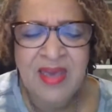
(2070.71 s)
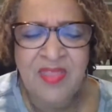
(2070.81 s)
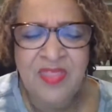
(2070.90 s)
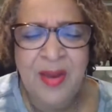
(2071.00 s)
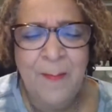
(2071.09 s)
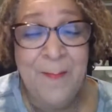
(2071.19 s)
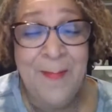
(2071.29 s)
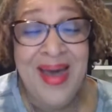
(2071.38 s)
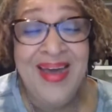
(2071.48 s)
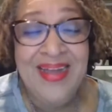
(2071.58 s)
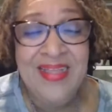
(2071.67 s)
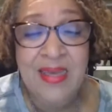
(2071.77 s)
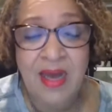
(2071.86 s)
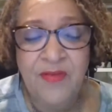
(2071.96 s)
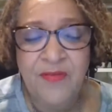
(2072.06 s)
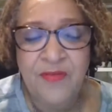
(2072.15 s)
Get their mind,
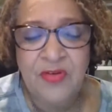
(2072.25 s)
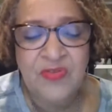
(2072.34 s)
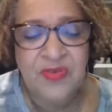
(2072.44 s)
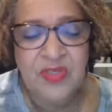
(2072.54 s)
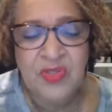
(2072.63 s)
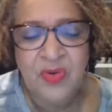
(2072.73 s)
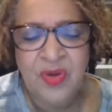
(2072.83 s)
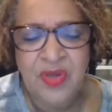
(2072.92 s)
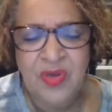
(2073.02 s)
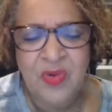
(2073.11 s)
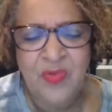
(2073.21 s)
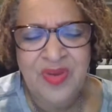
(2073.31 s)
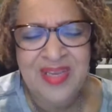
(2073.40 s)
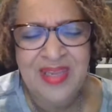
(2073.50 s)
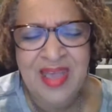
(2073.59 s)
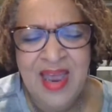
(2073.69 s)
God, first fixed on
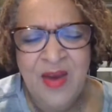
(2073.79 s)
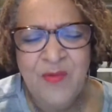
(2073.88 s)
you.